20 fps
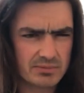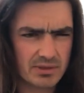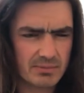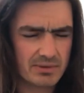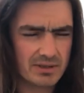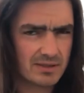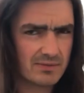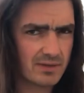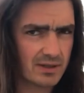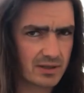I
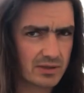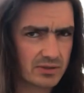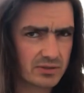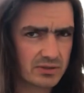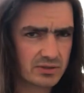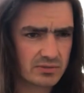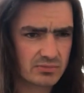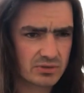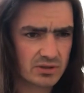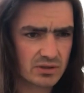believe they're
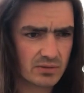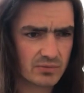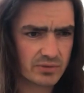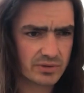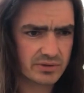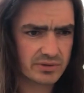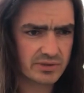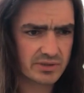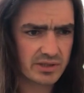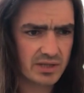custom shop
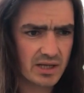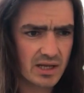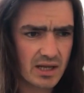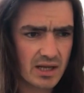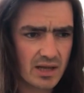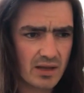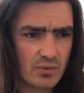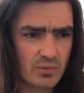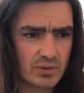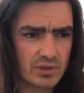ones,
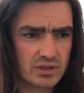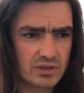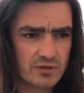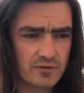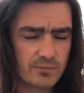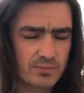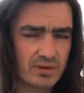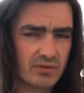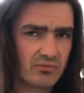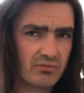which
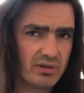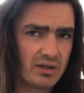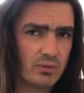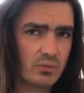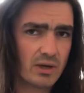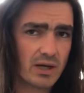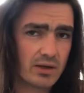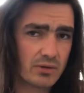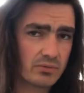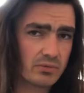have been
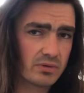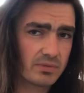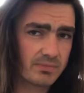rewound